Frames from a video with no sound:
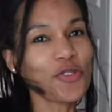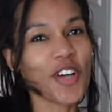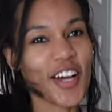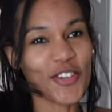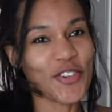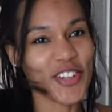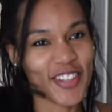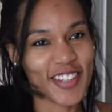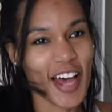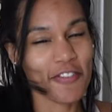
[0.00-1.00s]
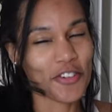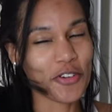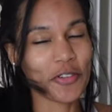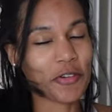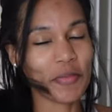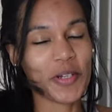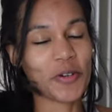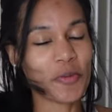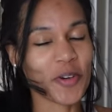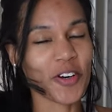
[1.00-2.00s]
you guys earlier this afternoon there would be
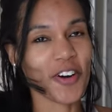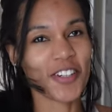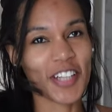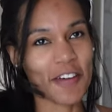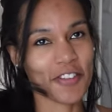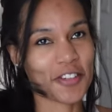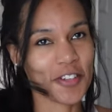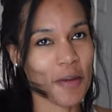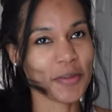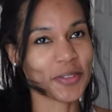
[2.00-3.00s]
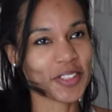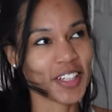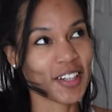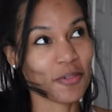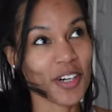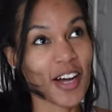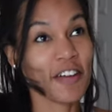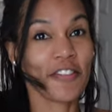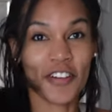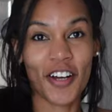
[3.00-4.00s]
no more hauls after the topical thing. Well,
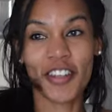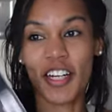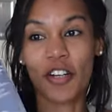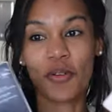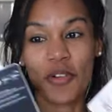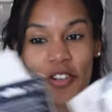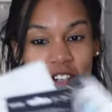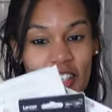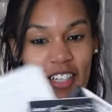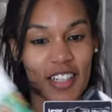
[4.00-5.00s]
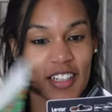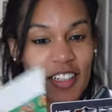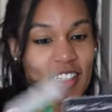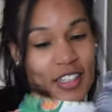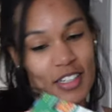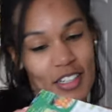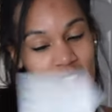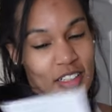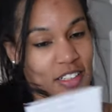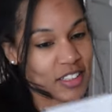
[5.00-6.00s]
I forgot that I ordered,
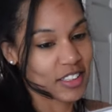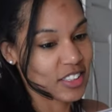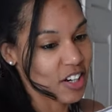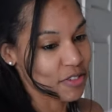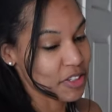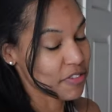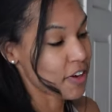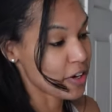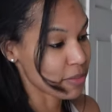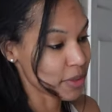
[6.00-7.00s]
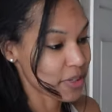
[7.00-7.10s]
this is not really fun, but